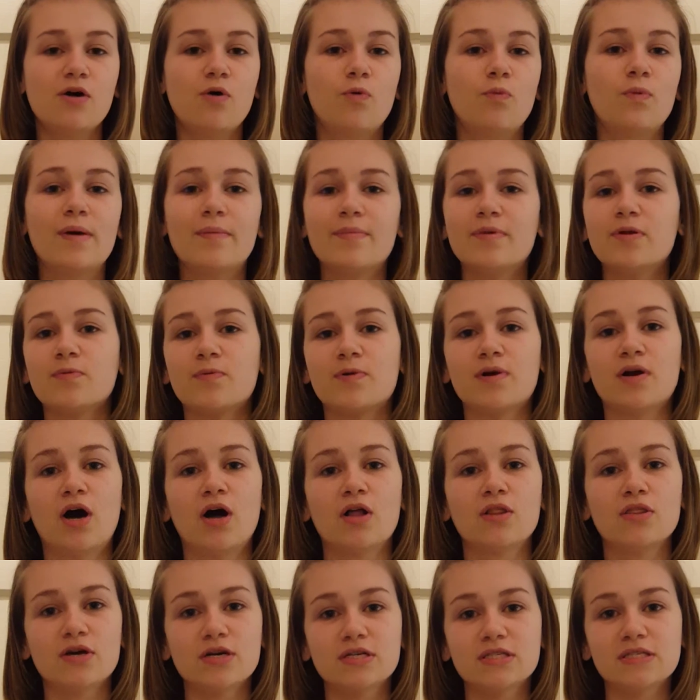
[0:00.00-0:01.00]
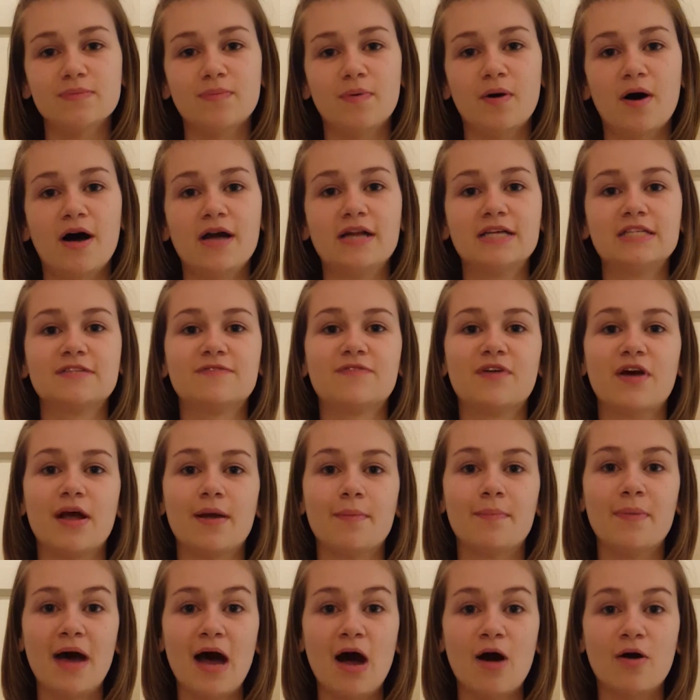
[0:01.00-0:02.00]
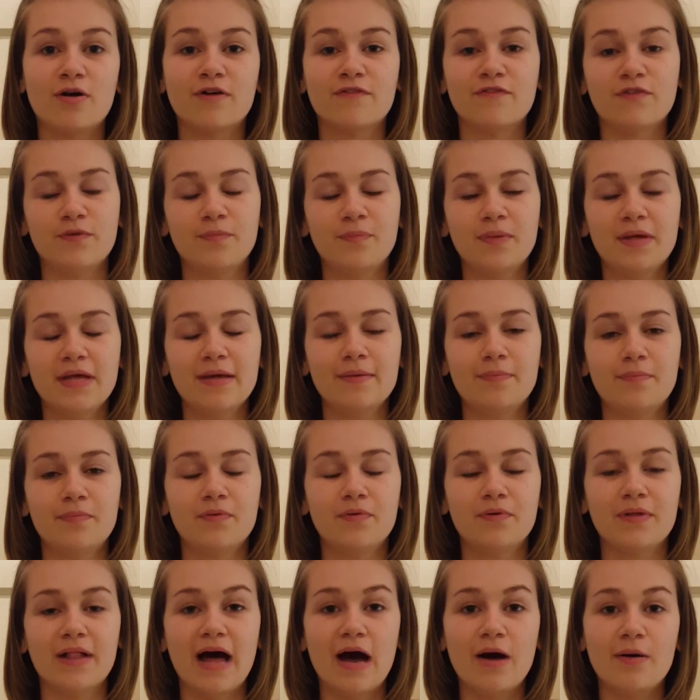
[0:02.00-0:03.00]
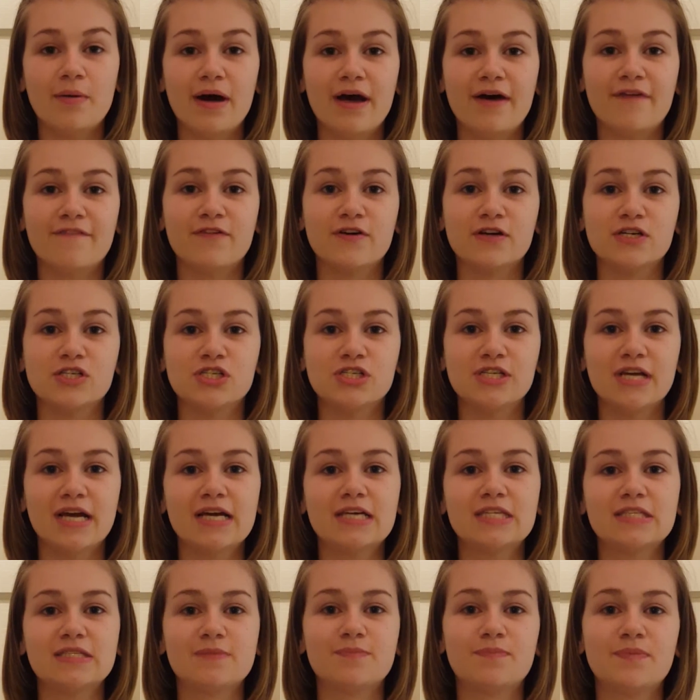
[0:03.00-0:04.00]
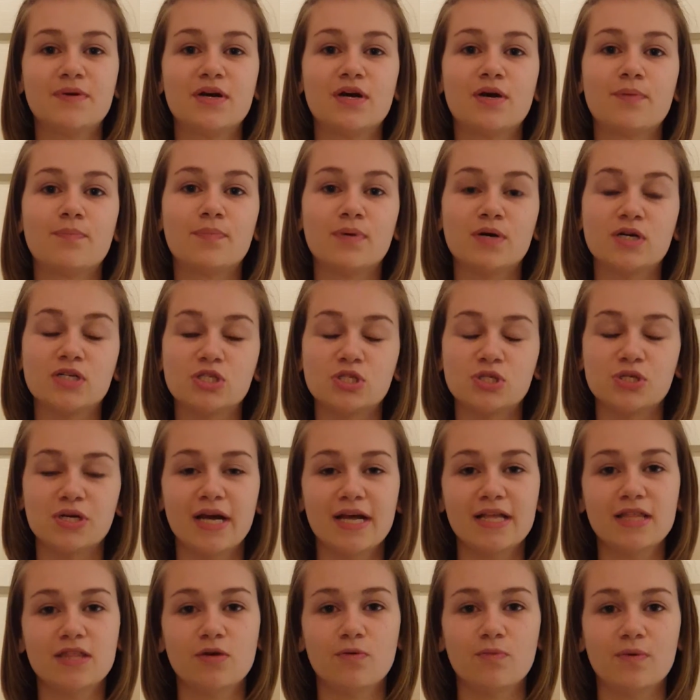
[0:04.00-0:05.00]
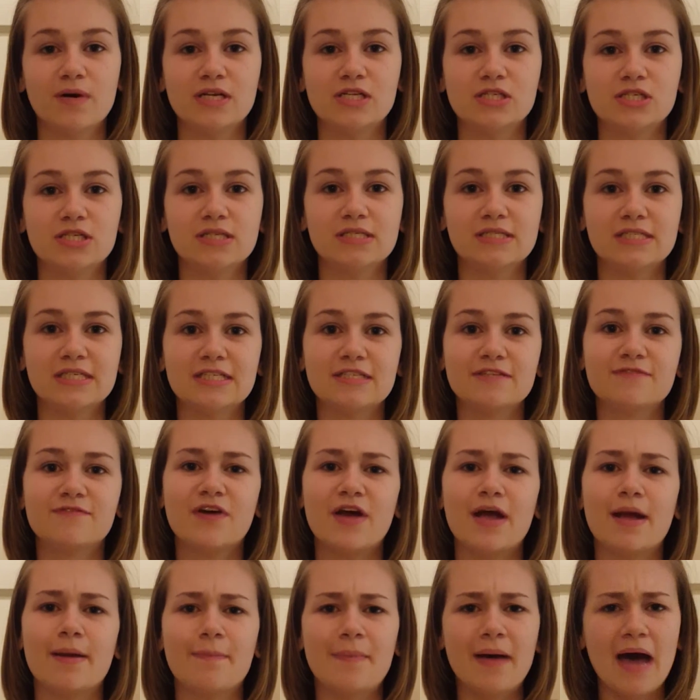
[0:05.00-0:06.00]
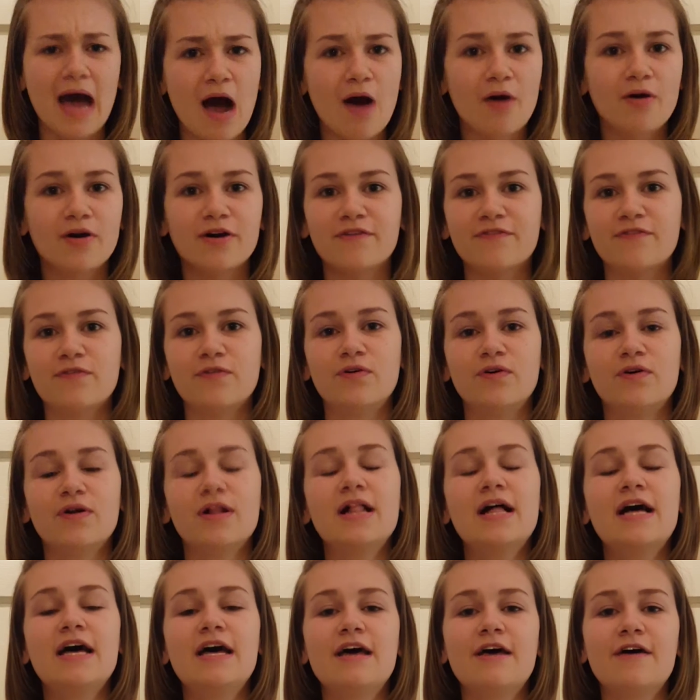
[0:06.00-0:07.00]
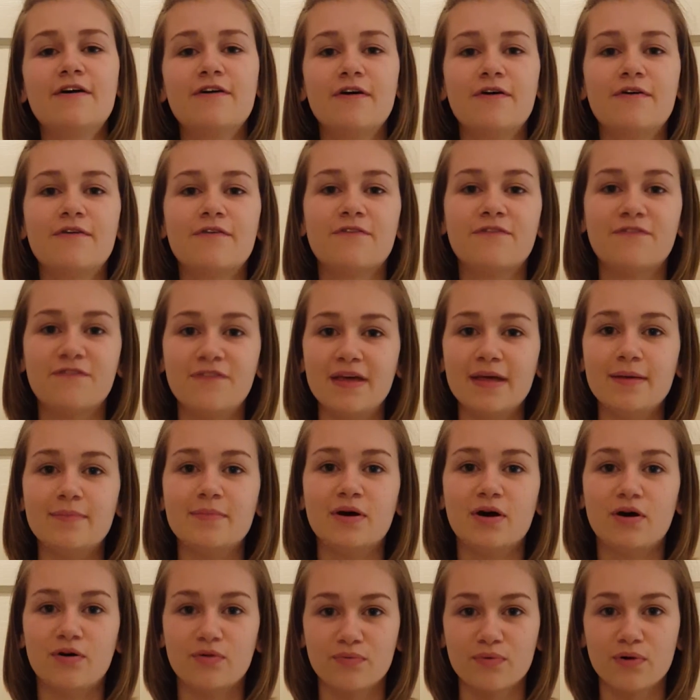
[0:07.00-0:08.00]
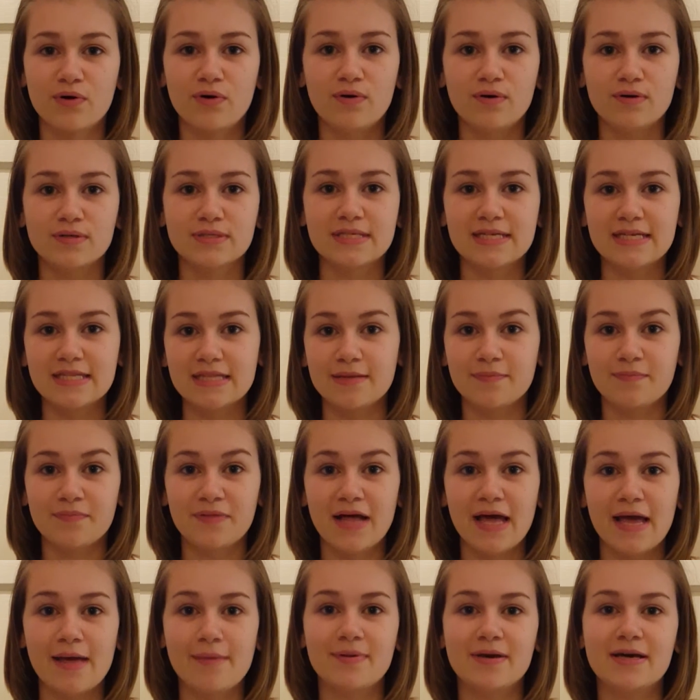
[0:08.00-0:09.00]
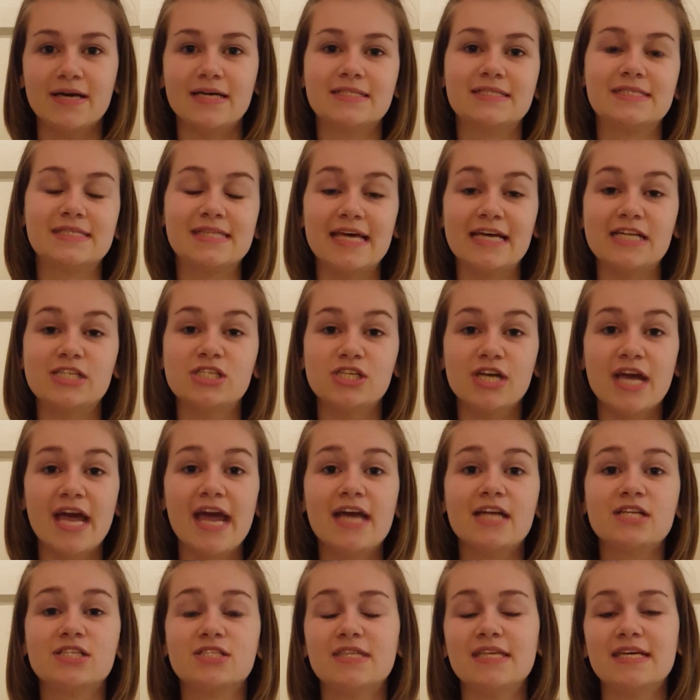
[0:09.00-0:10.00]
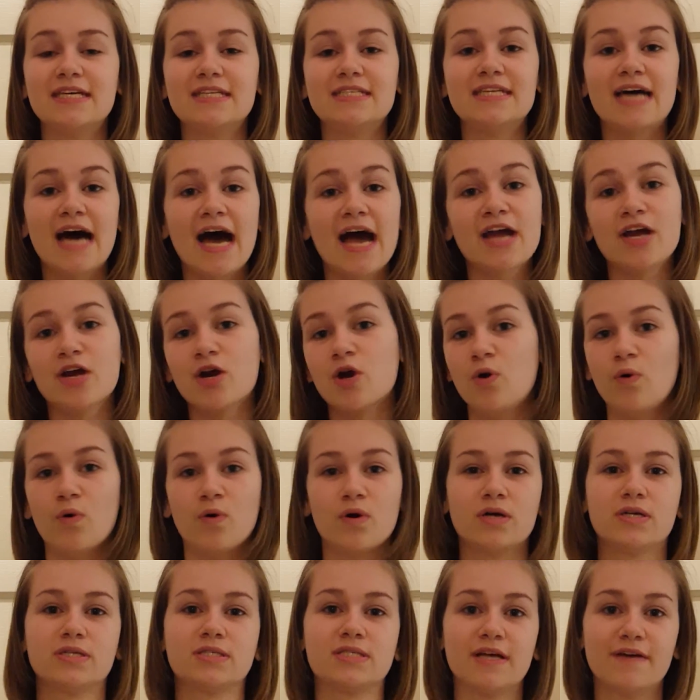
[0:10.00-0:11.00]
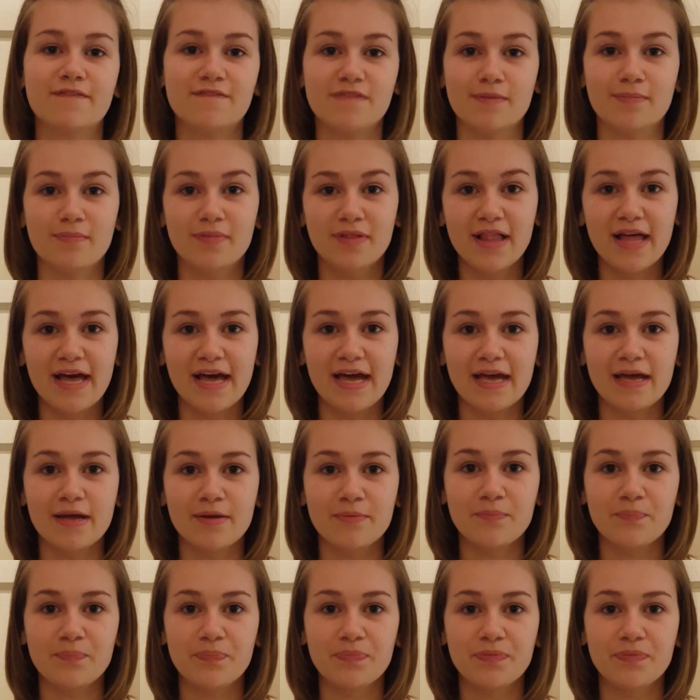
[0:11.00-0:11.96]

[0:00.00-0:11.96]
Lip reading: women were not looked upon as very powerful people. However, Shakespeare portrayed the witches as very powerful female roles in the play because they changed the entire course of the play.